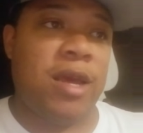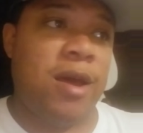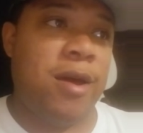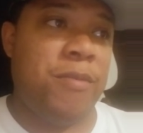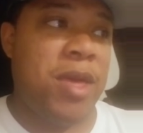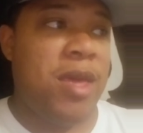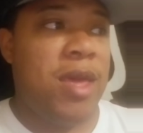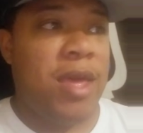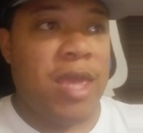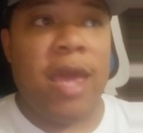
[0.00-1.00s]
Um,
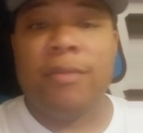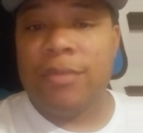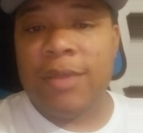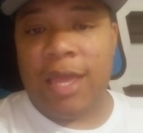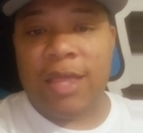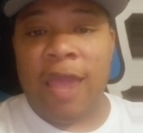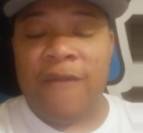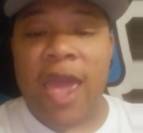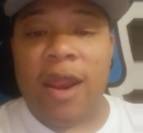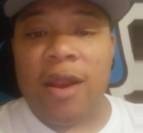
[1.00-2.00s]
yeah, they've
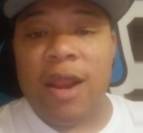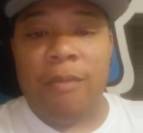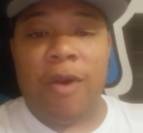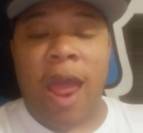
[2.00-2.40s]
had our number.